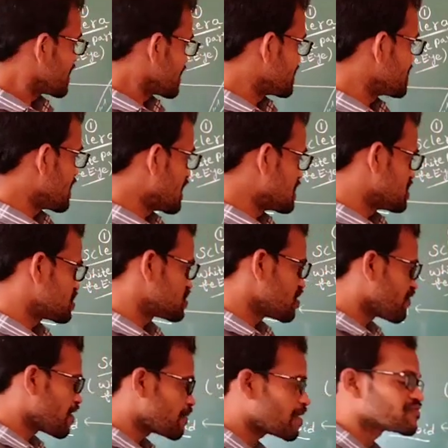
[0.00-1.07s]
It is
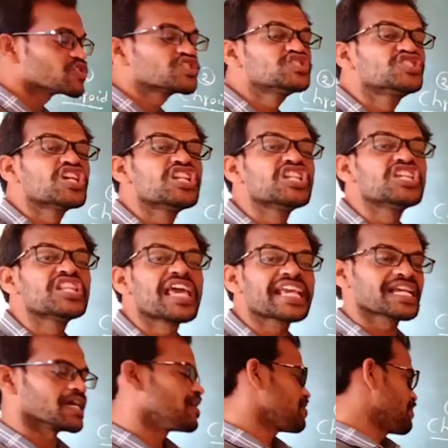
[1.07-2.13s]
the form of
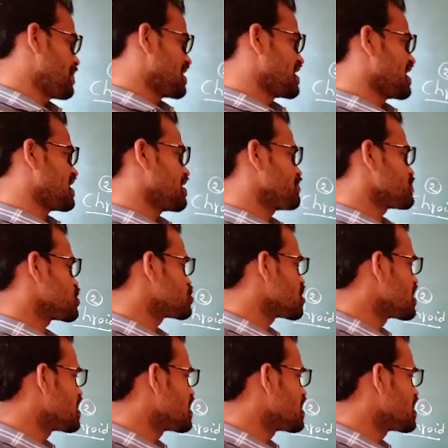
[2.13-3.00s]
jelly-like material.